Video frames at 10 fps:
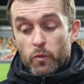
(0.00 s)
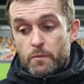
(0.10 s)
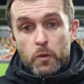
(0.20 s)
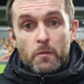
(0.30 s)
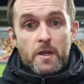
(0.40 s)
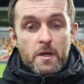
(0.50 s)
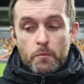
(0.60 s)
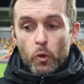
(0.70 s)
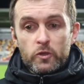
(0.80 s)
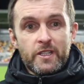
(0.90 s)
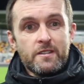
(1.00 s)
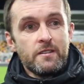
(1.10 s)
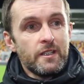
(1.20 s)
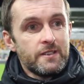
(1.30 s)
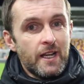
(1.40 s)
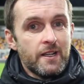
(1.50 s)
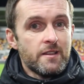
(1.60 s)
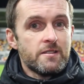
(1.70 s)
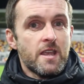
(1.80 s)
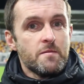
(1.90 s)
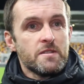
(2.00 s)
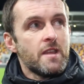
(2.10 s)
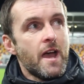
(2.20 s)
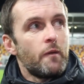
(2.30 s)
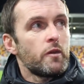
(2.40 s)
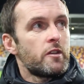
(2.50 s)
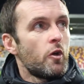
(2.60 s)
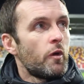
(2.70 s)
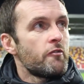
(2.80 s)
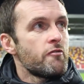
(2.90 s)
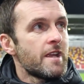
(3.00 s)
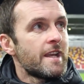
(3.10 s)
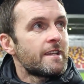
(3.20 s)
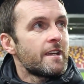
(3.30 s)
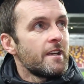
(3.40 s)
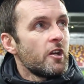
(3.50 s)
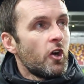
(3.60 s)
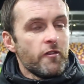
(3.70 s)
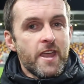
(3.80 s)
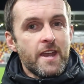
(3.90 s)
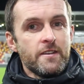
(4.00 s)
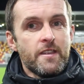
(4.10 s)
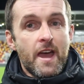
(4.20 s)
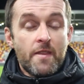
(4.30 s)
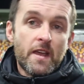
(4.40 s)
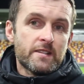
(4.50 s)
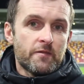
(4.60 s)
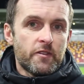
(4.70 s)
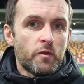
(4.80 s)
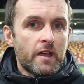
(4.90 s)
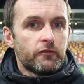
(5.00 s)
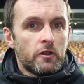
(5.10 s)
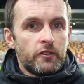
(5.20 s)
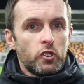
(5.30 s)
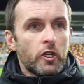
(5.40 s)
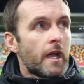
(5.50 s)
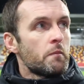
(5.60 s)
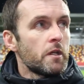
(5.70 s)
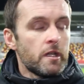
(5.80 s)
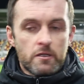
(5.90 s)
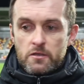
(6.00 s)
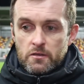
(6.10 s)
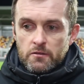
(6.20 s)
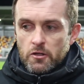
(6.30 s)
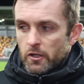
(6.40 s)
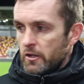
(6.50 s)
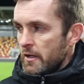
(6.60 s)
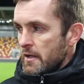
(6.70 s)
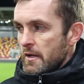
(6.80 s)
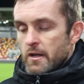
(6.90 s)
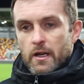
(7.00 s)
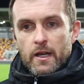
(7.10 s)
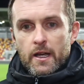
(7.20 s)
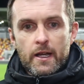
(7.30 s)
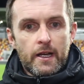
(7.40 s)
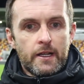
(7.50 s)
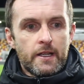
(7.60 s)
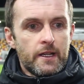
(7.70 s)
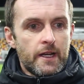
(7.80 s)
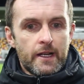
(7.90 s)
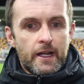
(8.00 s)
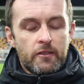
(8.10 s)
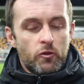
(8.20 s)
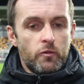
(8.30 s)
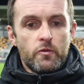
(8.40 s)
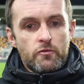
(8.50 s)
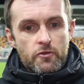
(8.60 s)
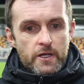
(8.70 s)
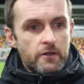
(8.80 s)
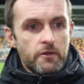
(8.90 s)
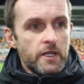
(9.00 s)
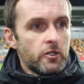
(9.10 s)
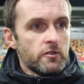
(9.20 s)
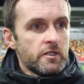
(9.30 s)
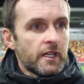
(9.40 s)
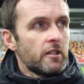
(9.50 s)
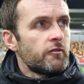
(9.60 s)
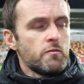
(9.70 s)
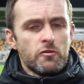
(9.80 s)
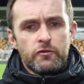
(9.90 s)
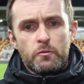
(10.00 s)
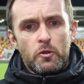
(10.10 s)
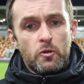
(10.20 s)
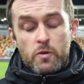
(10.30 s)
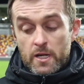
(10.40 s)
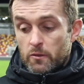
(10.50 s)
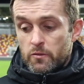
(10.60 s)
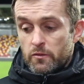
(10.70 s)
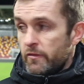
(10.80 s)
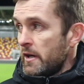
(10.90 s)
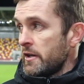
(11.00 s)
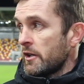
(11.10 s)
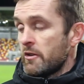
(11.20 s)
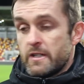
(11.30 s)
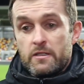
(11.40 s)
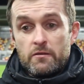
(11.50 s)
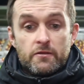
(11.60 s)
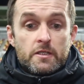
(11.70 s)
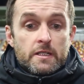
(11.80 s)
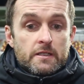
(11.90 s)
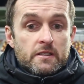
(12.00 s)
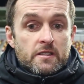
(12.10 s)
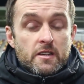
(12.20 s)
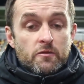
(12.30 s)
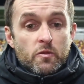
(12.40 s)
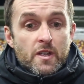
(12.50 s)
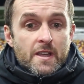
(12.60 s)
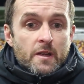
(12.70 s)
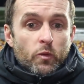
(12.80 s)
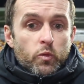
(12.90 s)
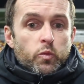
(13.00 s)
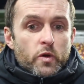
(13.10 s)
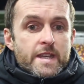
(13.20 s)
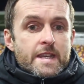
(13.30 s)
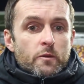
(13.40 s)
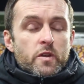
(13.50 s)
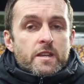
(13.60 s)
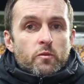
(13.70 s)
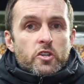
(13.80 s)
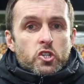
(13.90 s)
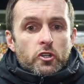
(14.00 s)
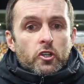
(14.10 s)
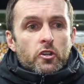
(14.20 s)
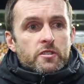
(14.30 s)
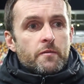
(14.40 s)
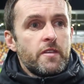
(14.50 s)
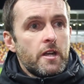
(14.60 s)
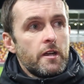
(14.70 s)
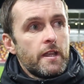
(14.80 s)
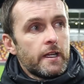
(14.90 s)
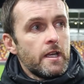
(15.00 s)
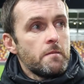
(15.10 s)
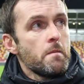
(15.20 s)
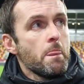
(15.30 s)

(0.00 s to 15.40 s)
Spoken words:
we put balls in exactly the same as that, and we'd no one really to on the end of that, and that's something we have to have a look at. Because look, I thought we were really, really good second half. We moved the ball well, we were very aggressive, and as I said, we should have got something out of that game.